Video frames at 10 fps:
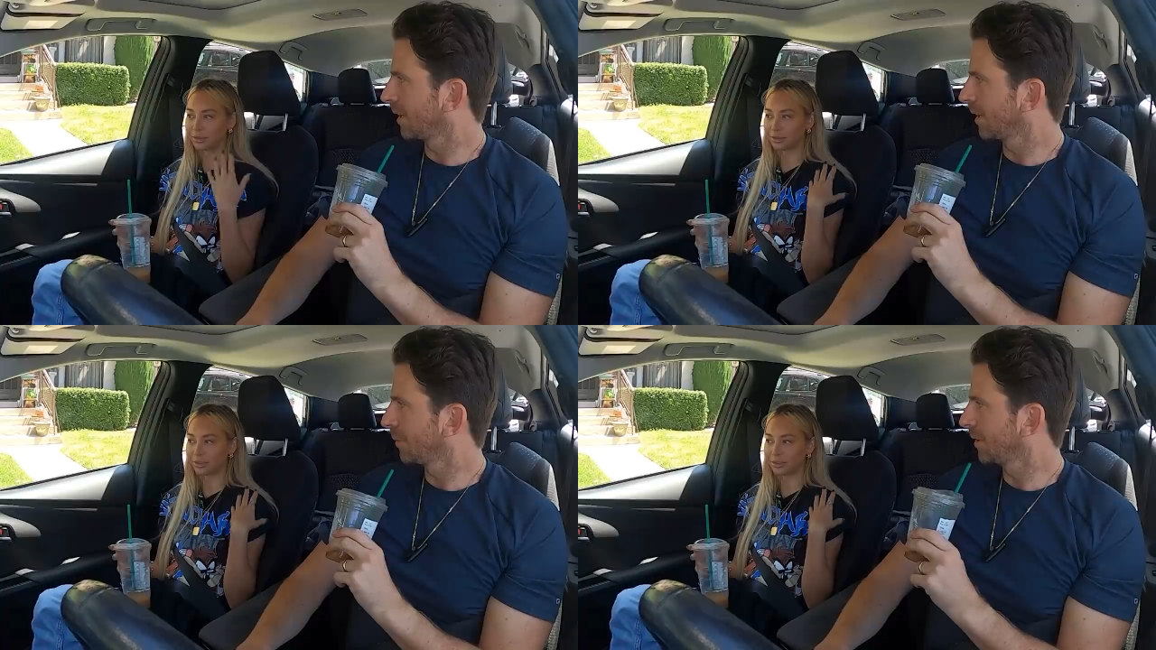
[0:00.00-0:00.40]

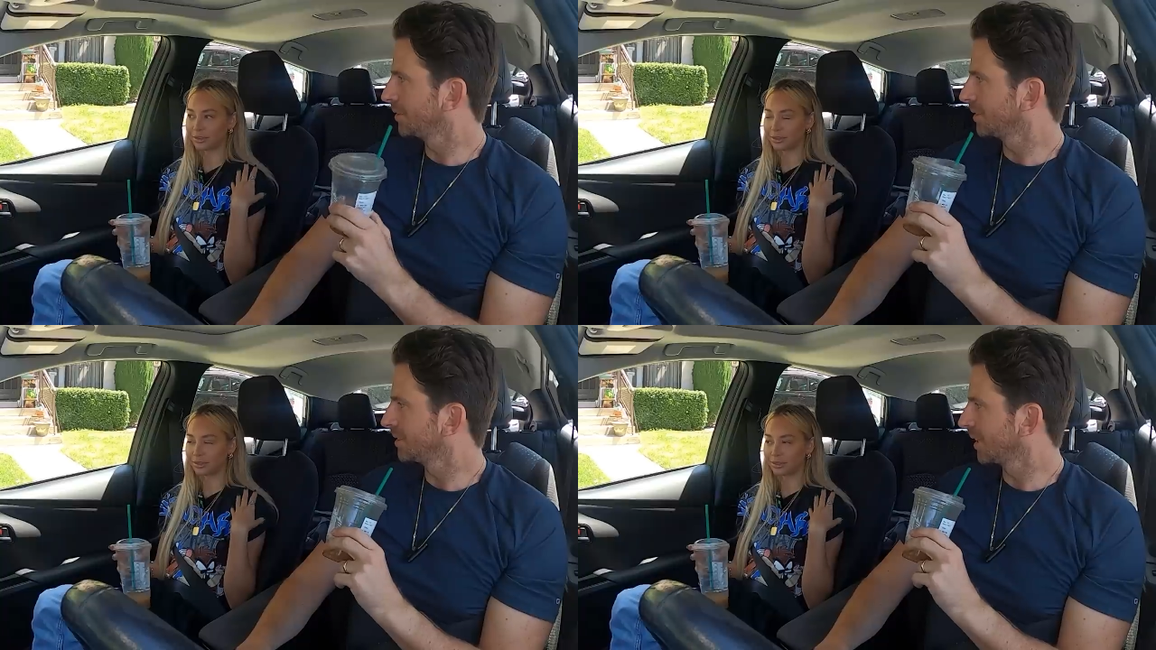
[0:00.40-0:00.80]
Speaker 1: on? That? What do you
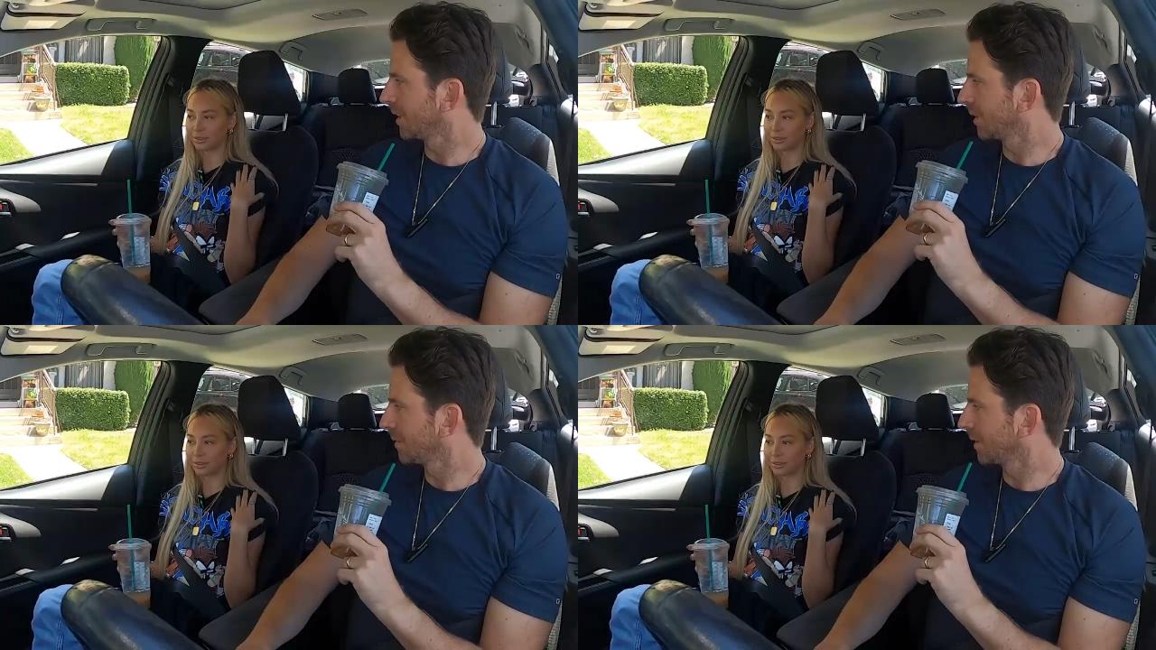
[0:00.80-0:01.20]
see
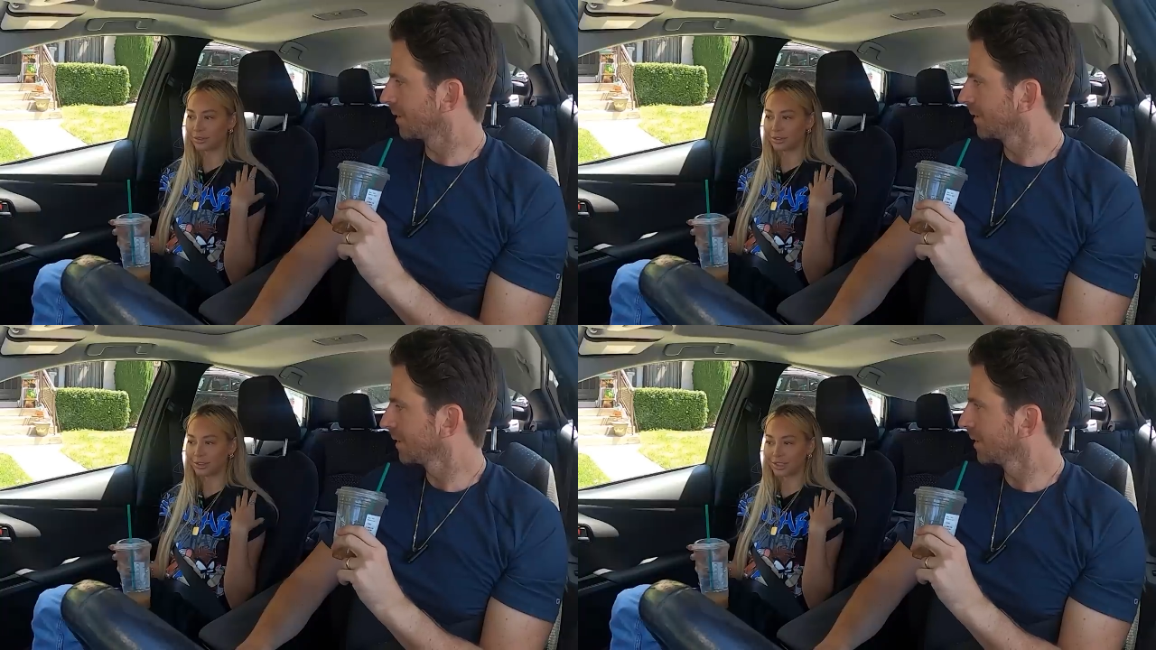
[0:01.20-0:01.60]
selling out
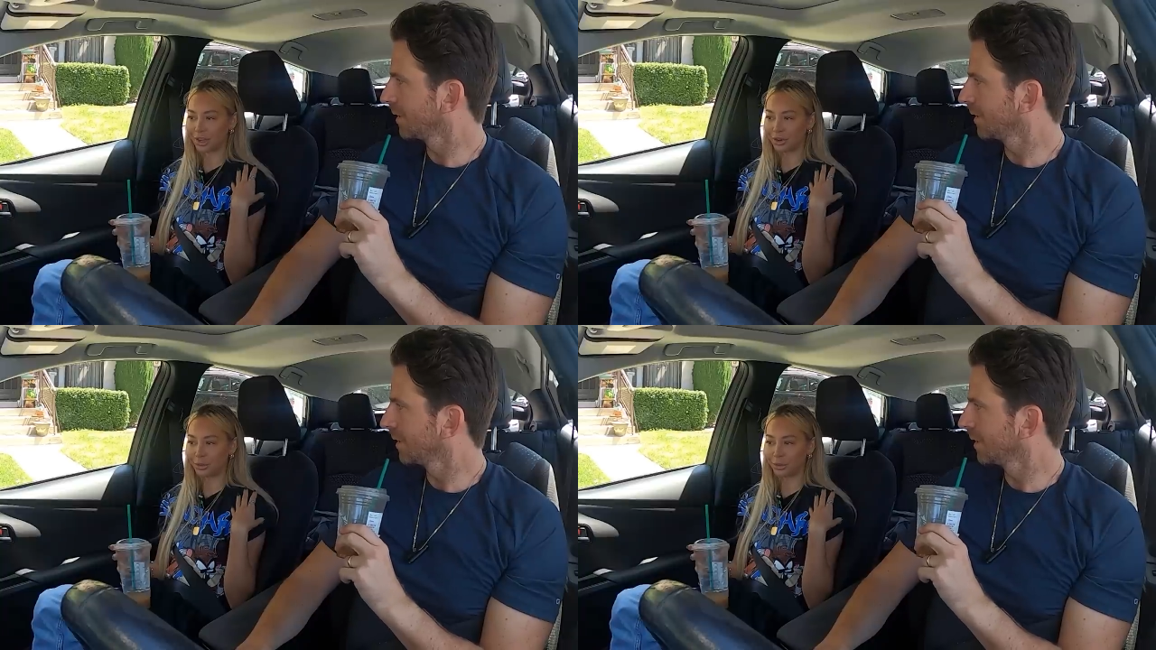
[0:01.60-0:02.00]
there?
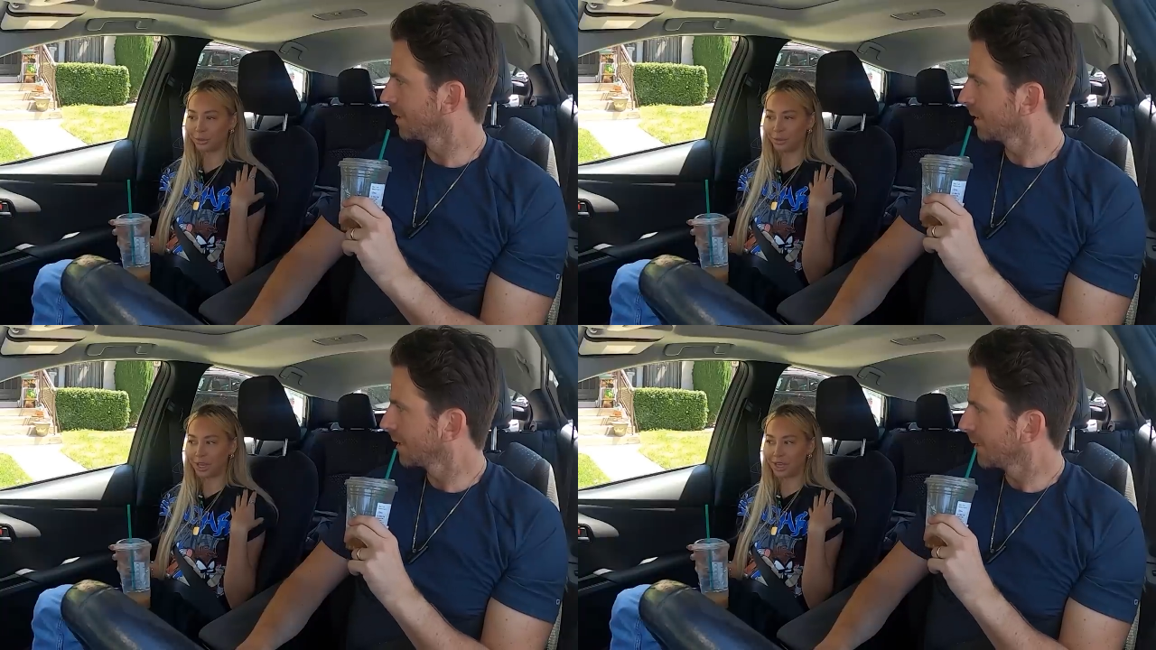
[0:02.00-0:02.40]
Speaker 2: So
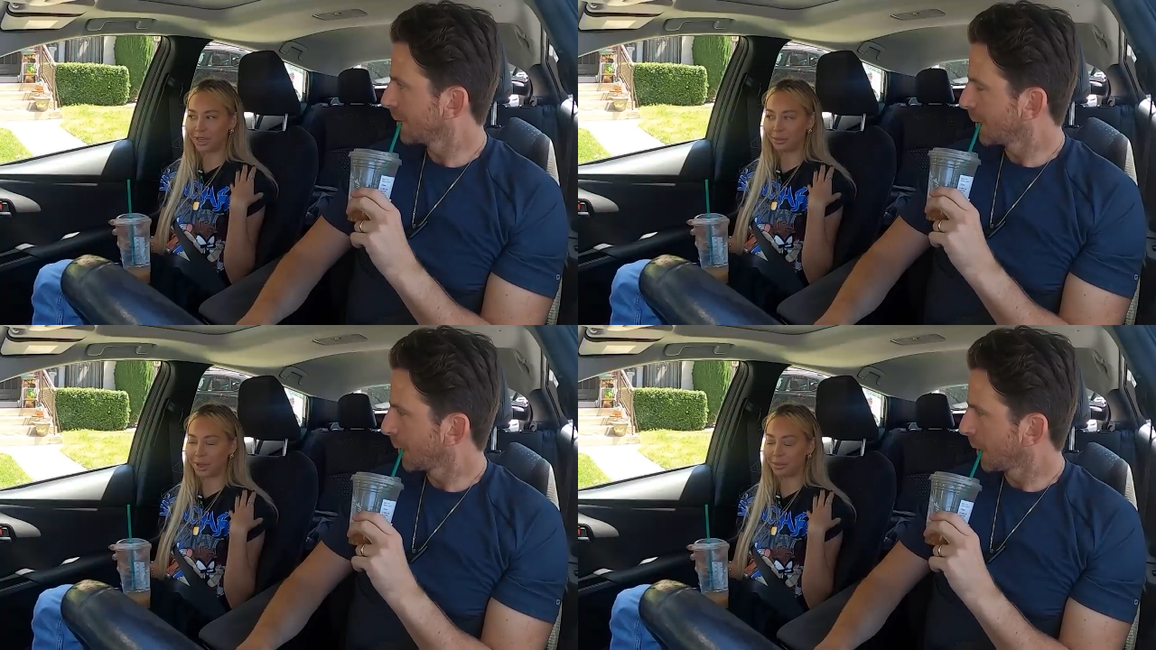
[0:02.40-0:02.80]

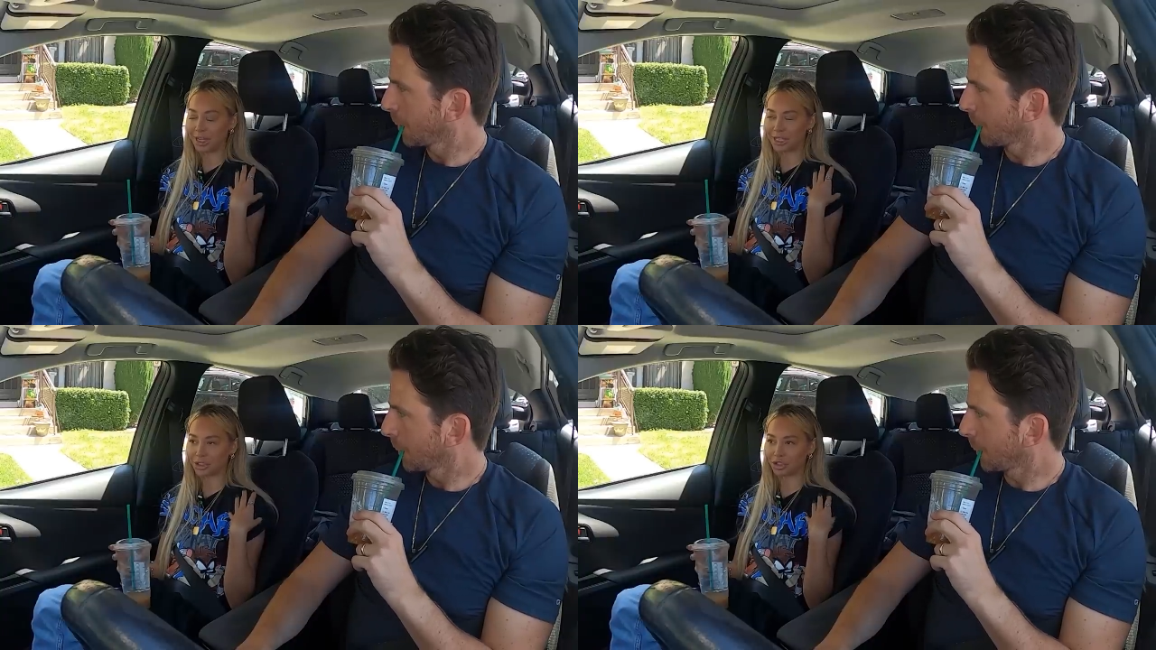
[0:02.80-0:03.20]
we, me and my
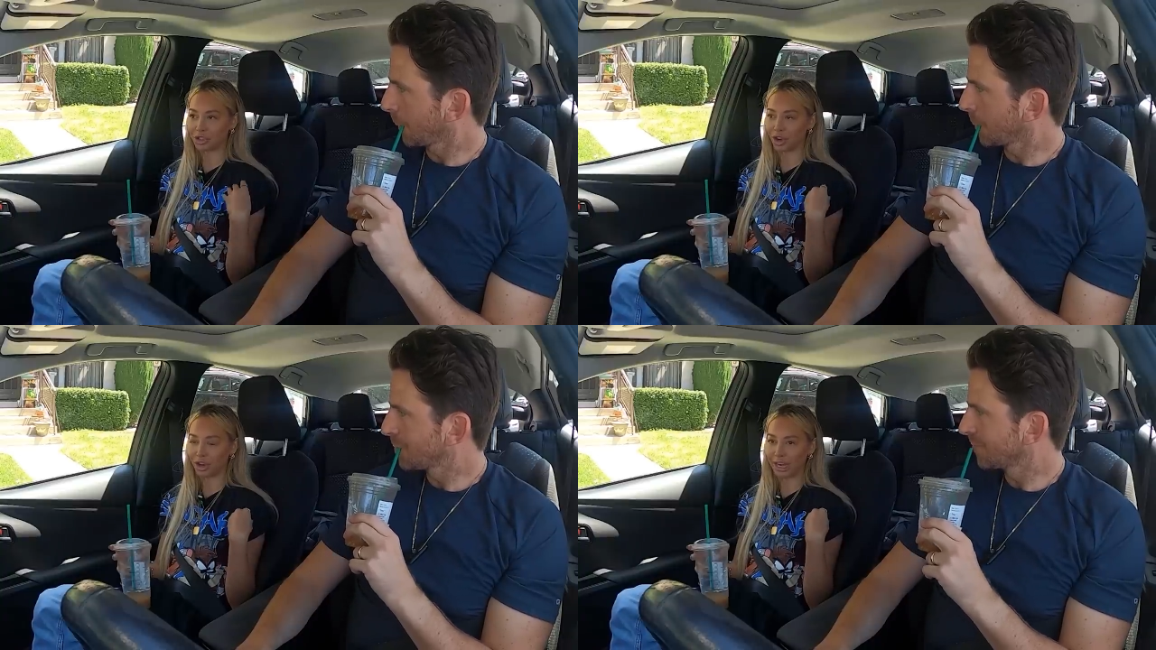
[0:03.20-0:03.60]
sister,
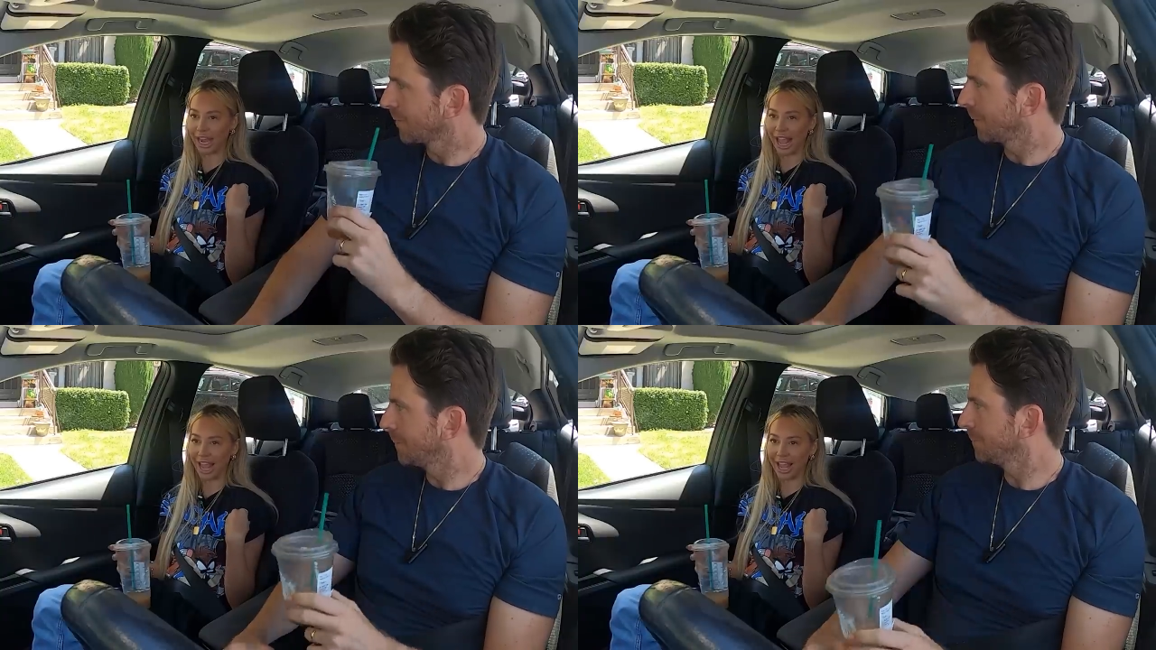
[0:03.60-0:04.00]
started
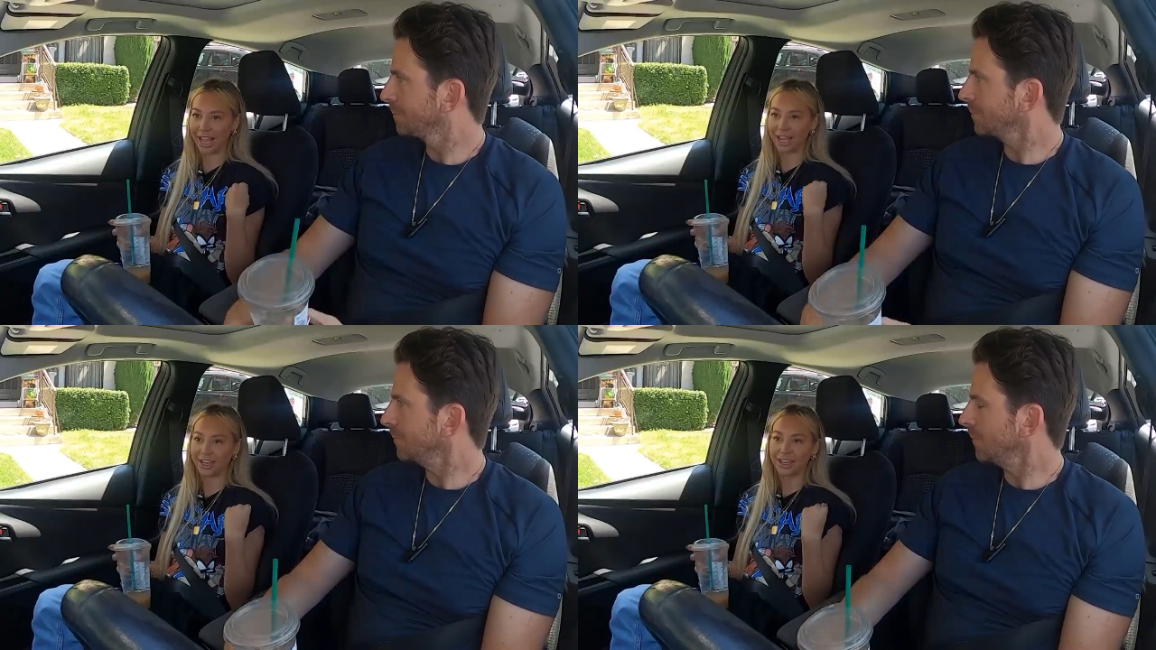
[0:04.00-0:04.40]

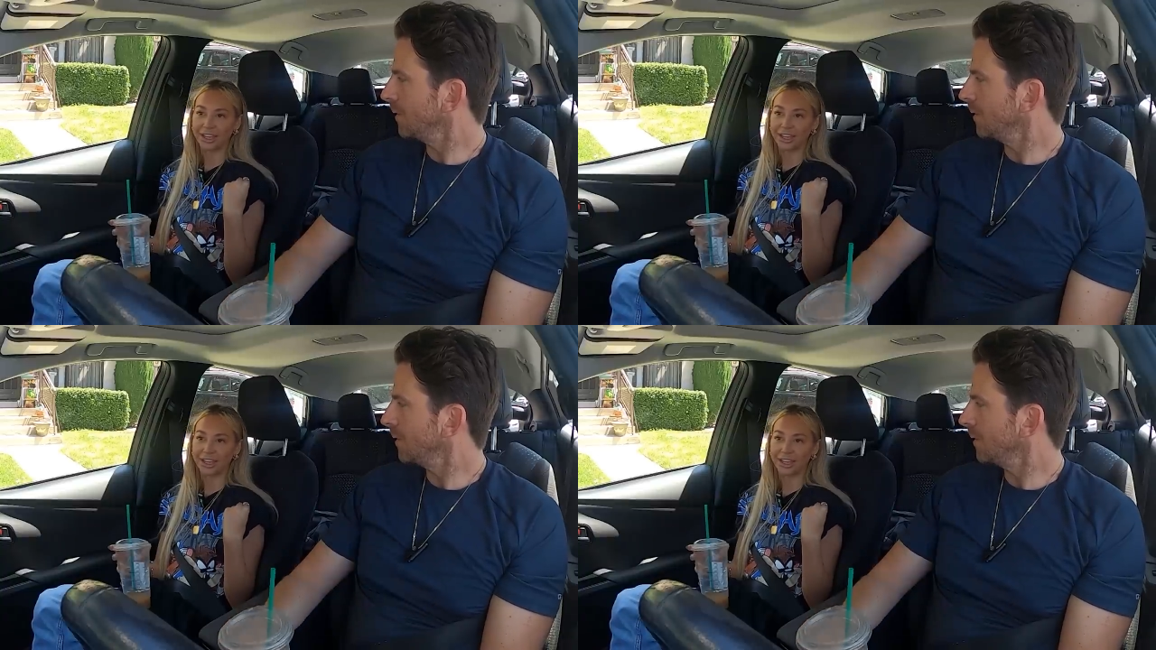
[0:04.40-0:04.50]
a